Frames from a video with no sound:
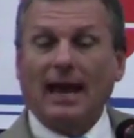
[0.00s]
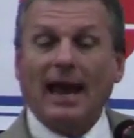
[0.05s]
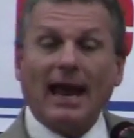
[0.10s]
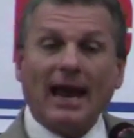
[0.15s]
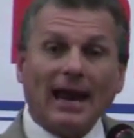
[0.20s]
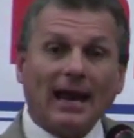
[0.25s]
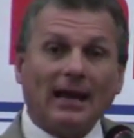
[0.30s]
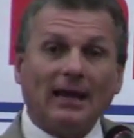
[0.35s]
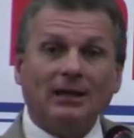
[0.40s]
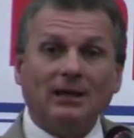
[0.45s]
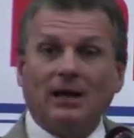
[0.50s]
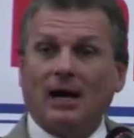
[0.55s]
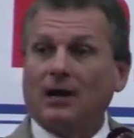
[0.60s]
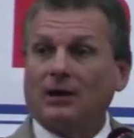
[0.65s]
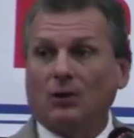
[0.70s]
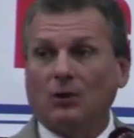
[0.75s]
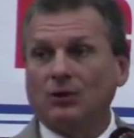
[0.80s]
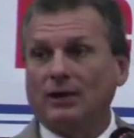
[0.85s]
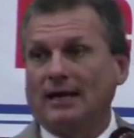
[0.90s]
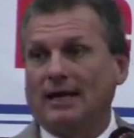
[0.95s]
And
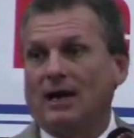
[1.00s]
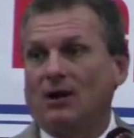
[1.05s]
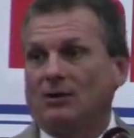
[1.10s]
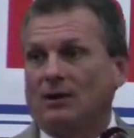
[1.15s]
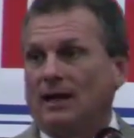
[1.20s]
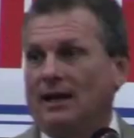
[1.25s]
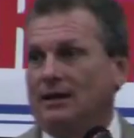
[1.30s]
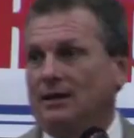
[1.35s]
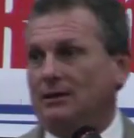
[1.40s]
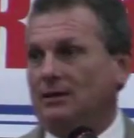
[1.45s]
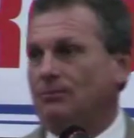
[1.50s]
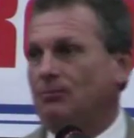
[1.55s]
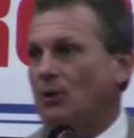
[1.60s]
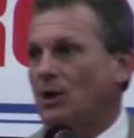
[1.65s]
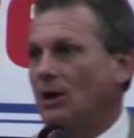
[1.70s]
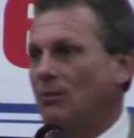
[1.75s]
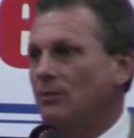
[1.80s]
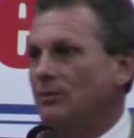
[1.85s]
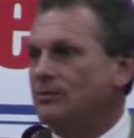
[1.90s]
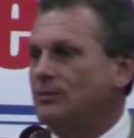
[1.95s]
not only outlining the
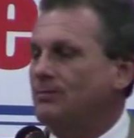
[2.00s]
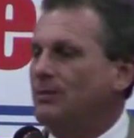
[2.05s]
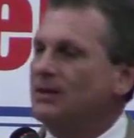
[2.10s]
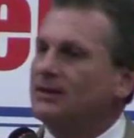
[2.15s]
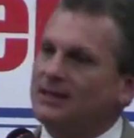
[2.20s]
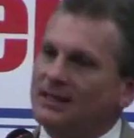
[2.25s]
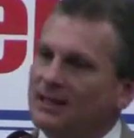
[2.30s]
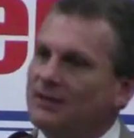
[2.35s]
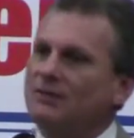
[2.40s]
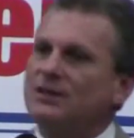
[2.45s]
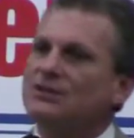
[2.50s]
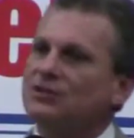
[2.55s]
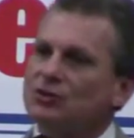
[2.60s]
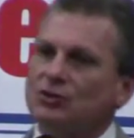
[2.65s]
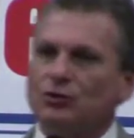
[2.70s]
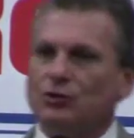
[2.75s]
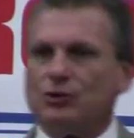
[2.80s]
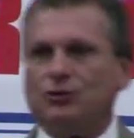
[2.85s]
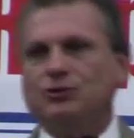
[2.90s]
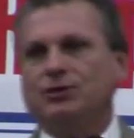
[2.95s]
problems, but giving
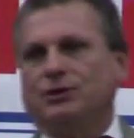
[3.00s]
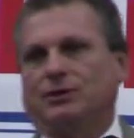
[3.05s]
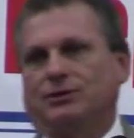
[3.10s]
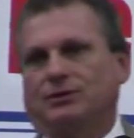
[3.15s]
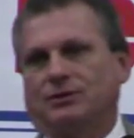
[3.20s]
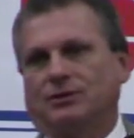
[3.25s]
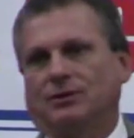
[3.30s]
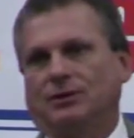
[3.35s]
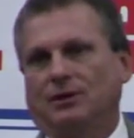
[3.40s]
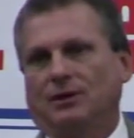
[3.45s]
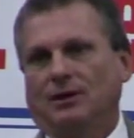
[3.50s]
solutions